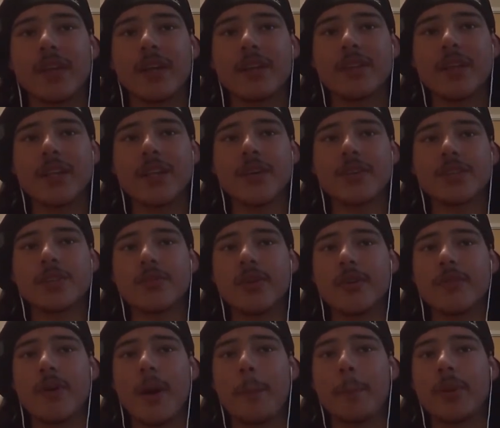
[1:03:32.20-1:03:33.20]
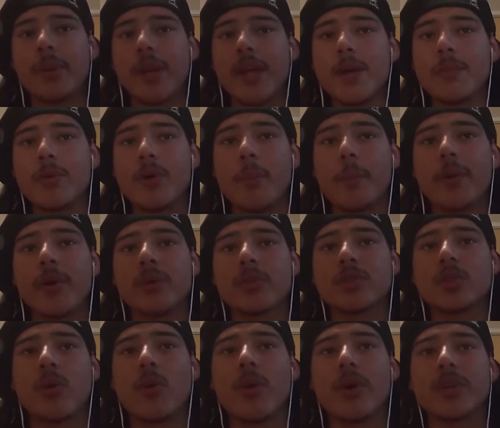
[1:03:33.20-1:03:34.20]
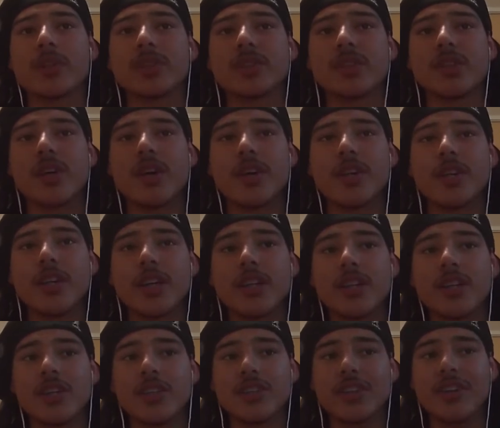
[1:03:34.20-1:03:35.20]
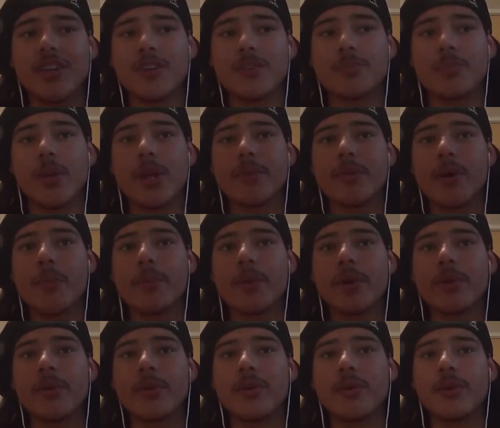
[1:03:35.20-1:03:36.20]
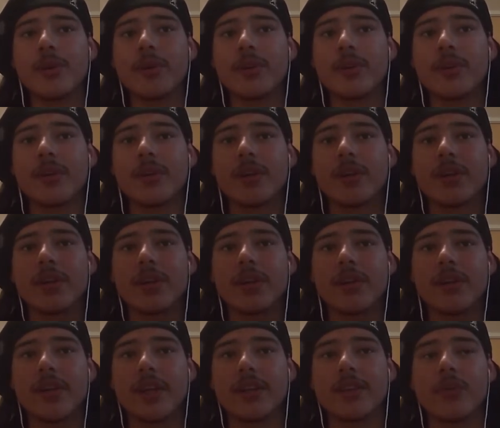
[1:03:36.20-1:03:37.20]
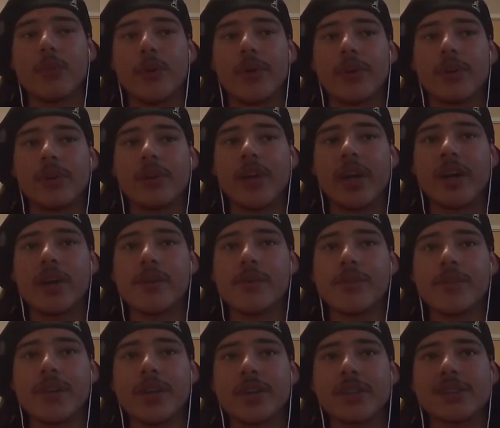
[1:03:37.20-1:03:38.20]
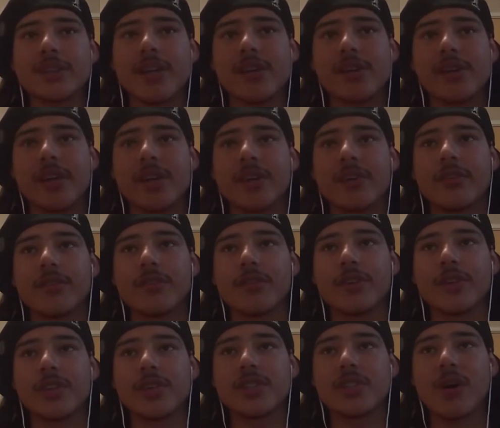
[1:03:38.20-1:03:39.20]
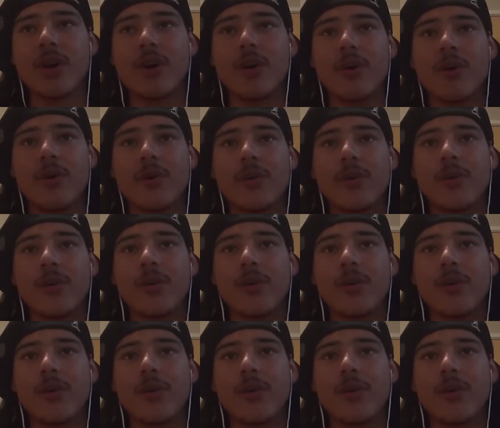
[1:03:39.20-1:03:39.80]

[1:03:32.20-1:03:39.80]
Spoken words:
Then there was a movie about Playmobil toys. You know Playmobil, like the weird Lego things that are like really tall.